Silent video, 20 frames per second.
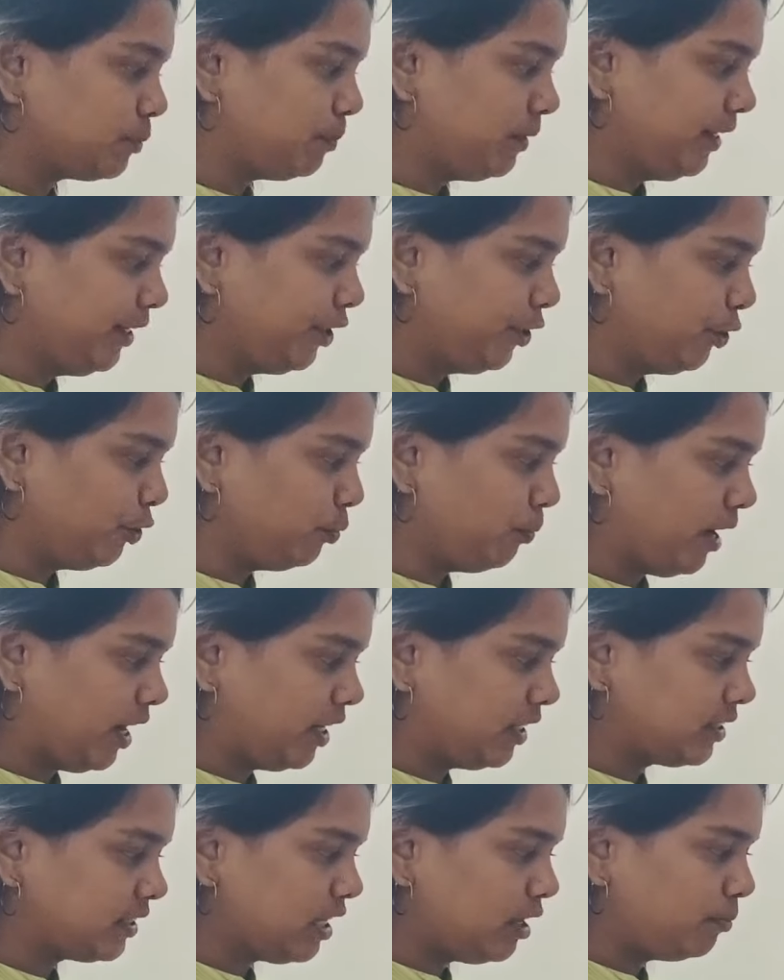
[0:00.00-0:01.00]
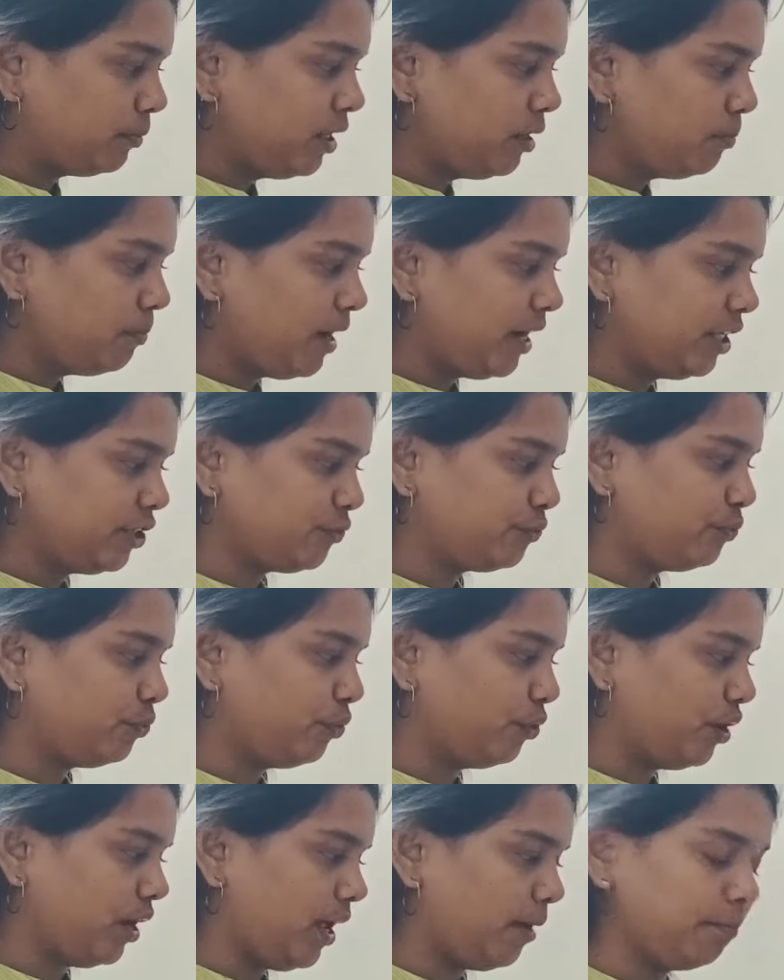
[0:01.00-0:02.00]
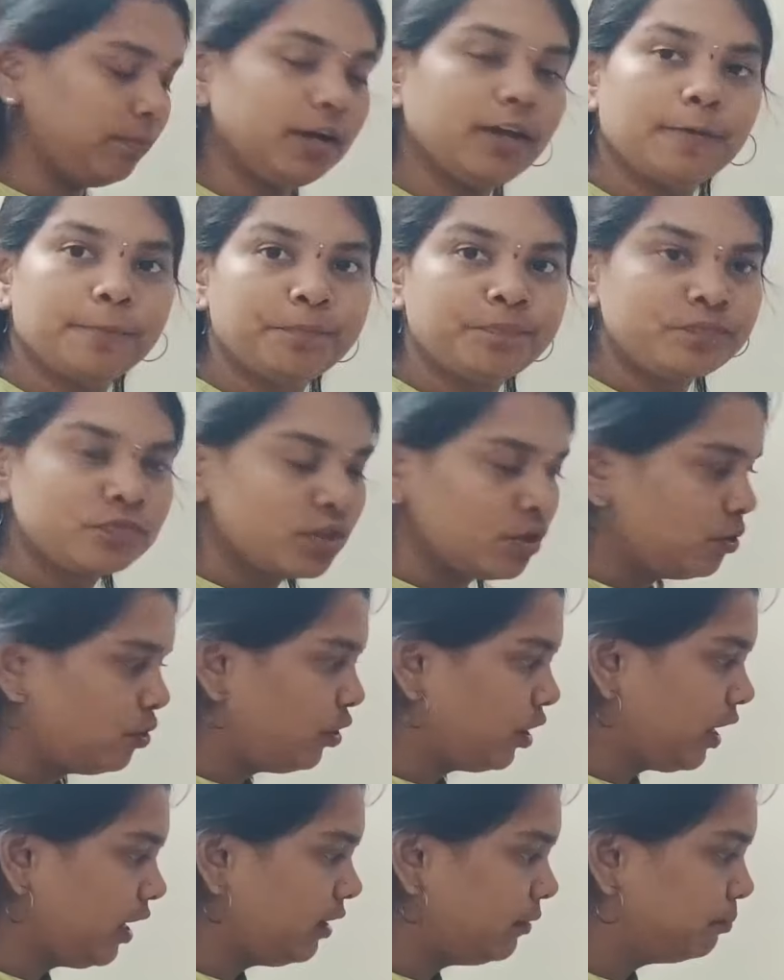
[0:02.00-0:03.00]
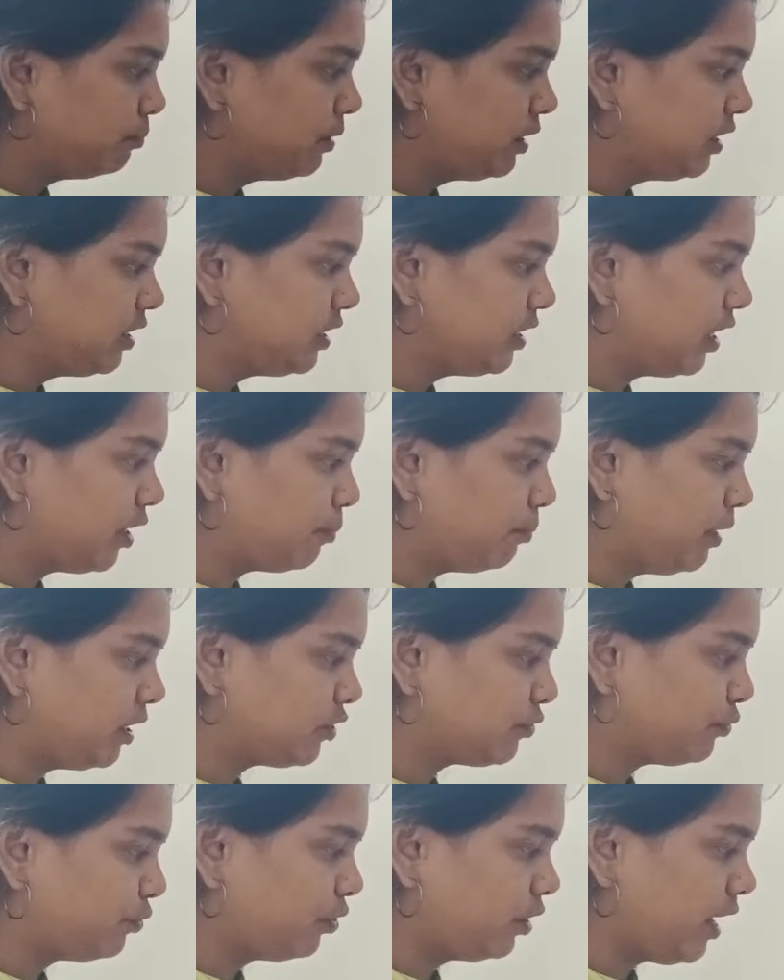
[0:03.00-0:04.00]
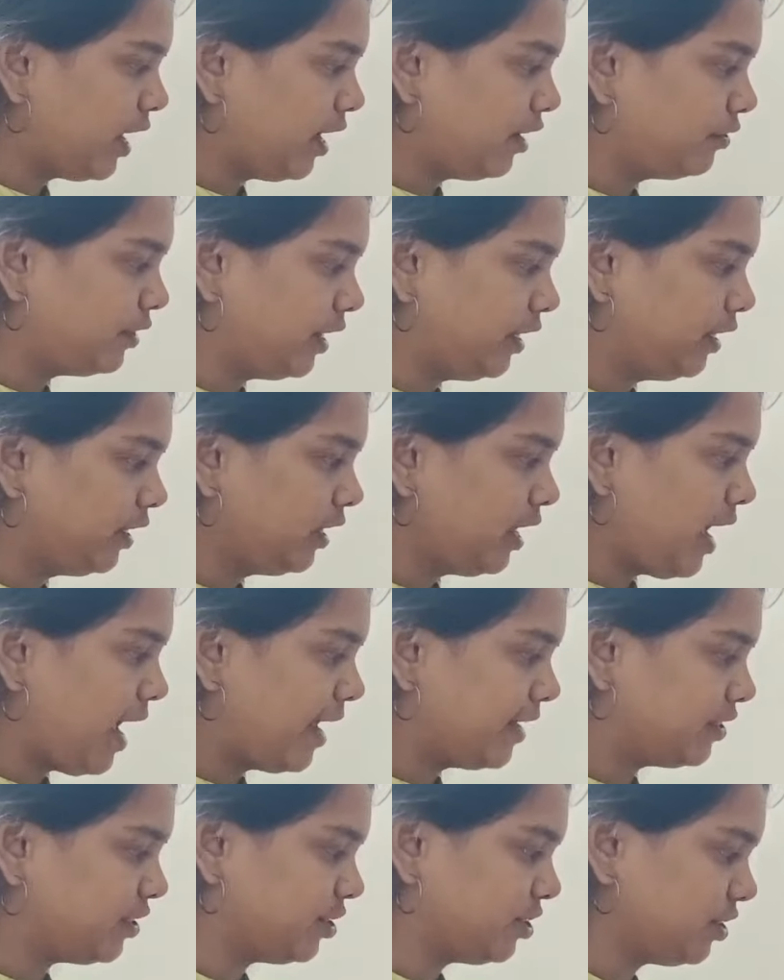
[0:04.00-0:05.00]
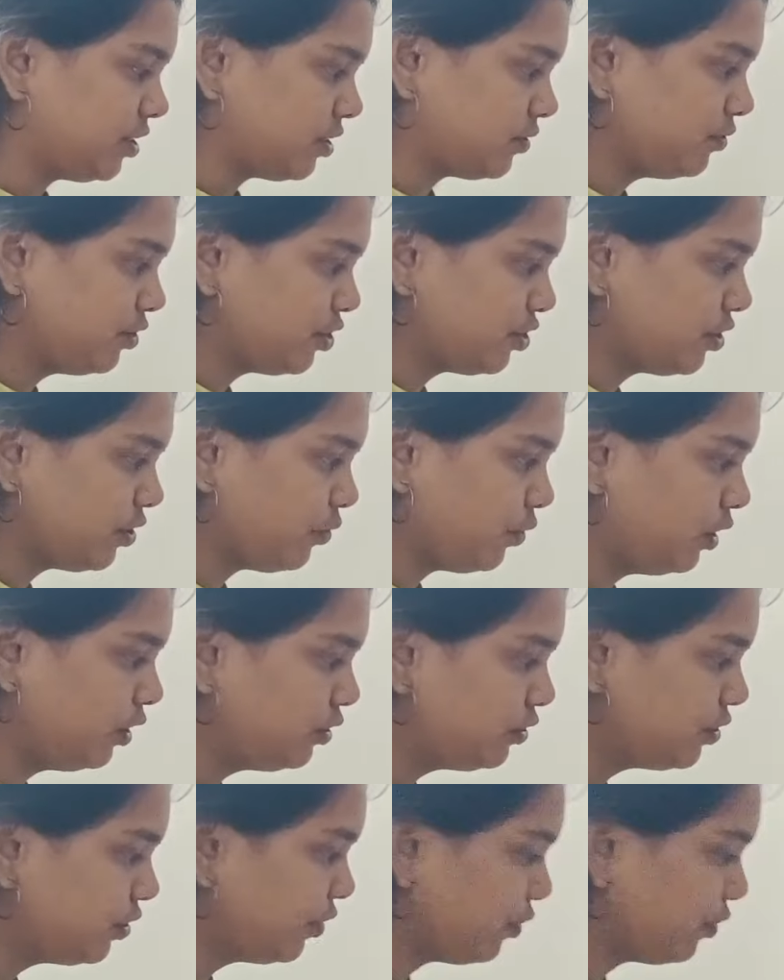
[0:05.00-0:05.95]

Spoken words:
is split into minus lambda minus 4 lambda. Okay, with here plus 4 I have written as it is, which is equal to